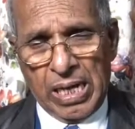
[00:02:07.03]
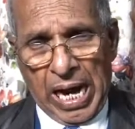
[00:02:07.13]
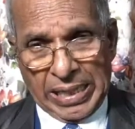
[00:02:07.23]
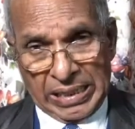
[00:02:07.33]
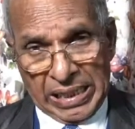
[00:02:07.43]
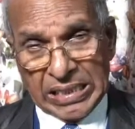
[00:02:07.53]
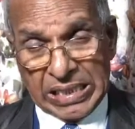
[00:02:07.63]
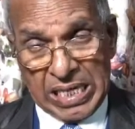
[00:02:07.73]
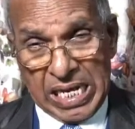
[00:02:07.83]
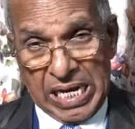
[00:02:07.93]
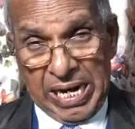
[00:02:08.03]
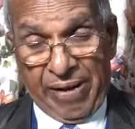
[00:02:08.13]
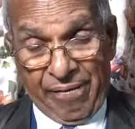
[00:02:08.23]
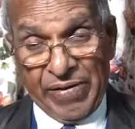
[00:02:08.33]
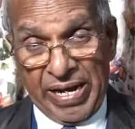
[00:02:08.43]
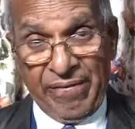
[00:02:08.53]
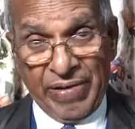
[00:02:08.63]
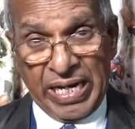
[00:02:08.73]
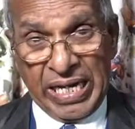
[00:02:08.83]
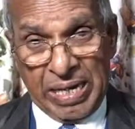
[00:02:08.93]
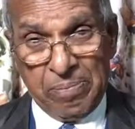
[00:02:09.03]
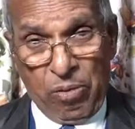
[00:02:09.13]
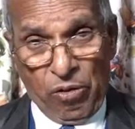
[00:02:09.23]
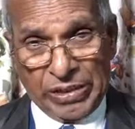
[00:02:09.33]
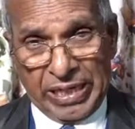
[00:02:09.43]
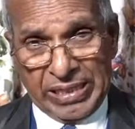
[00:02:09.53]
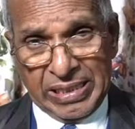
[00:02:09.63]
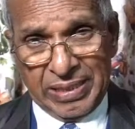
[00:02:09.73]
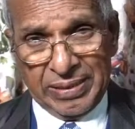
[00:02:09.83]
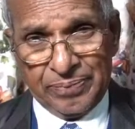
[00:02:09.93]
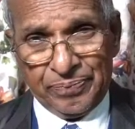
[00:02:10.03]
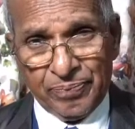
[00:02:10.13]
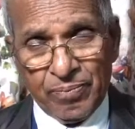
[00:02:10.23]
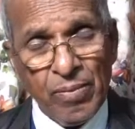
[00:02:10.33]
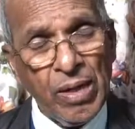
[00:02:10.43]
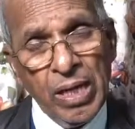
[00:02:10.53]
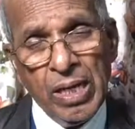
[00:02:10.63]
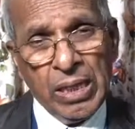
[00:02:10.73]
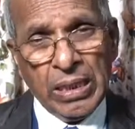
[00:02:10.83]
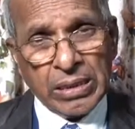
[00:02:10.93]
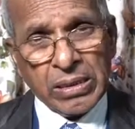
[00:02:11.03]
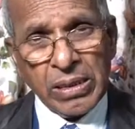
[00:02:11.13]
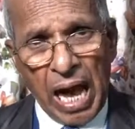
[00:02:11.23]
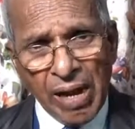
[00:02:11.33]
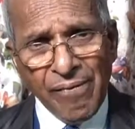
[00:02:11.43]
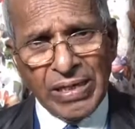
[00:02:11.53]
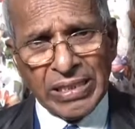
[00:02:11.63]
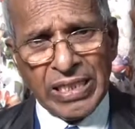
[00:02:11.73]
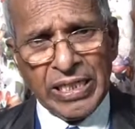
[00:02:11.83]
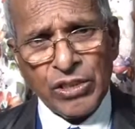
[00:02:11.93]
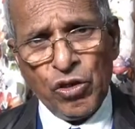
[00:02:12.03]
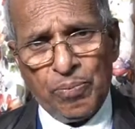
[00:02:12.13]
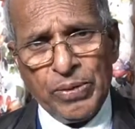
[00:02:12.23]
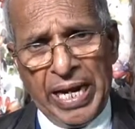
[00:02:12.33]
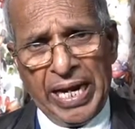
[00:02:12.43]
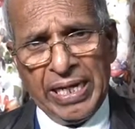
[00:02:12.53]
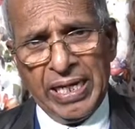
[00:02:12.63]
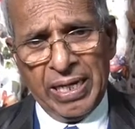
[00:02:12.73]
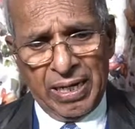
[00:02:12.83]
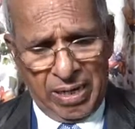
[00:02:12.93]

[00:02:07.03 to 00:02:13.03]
And this is very, very important. Salvation is obtained